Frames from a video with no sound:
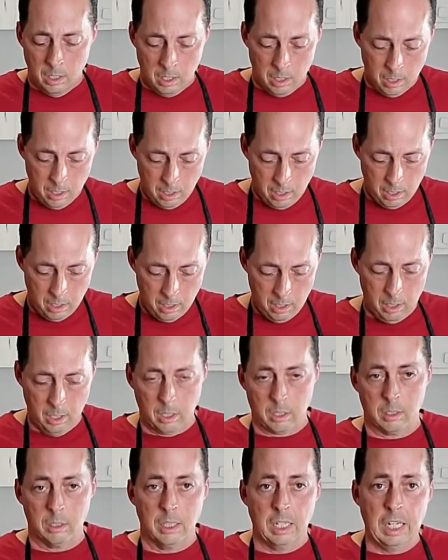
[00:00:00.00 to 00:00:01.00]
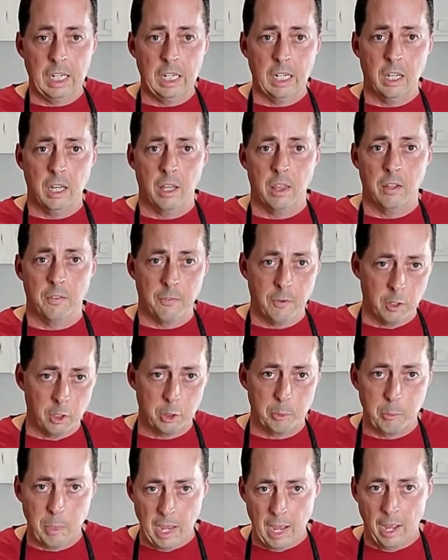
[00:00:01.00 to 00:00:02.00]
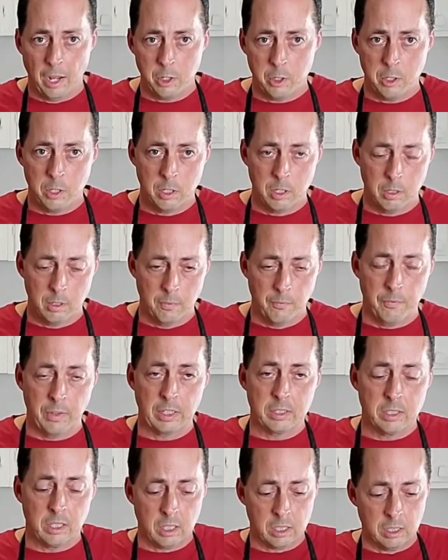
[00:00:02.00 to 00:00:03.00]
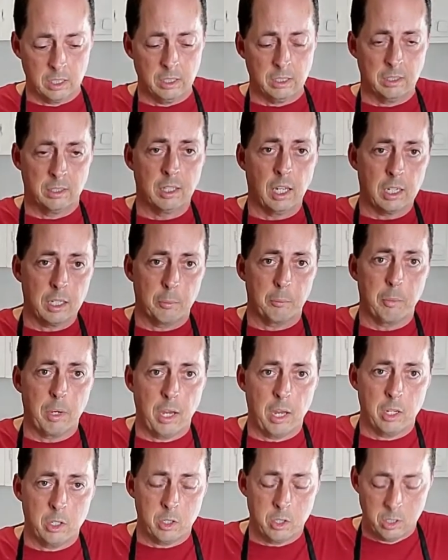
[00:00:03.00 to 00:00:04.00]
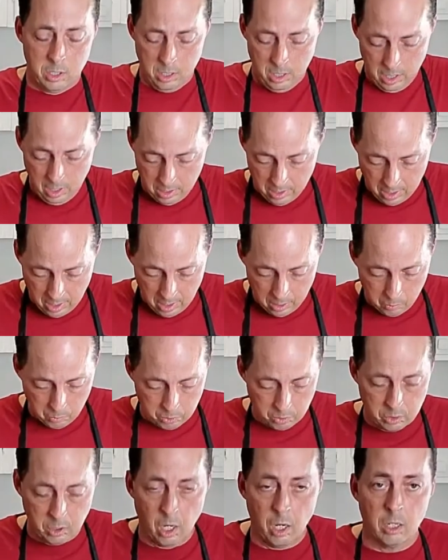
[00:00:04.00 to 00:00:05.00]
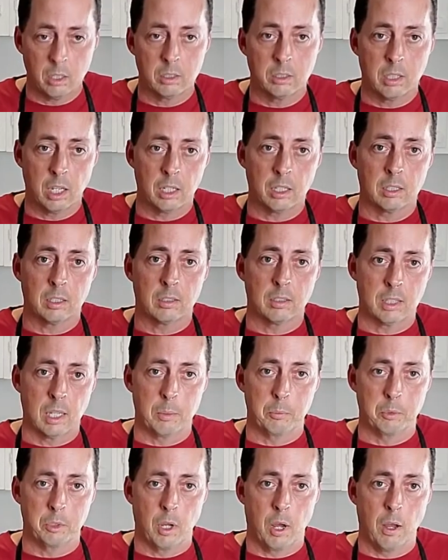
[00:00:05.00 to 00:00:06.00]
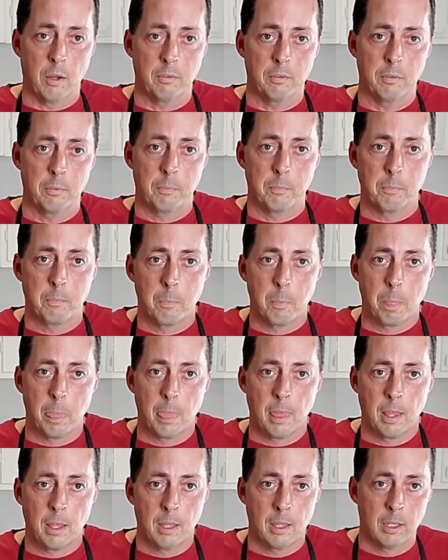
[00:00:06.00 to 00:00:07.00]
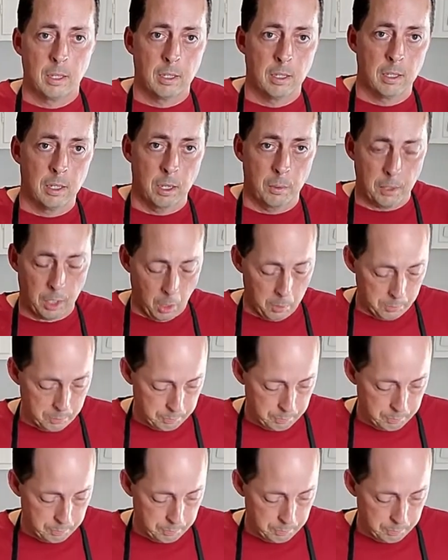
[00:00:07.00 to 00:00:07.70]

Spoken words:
Alright, I cleaned the first batch. Fixing to clean the second batch, and then we'll start taking the stems off. There we go.